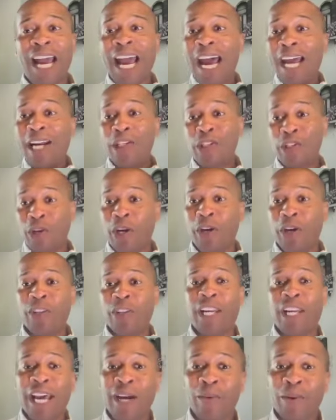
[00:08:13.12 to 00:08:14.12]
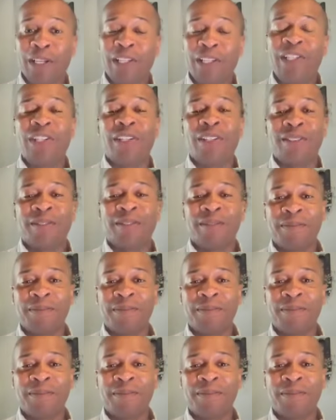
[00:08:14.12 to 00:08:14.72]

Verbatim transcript: How did you learn the language?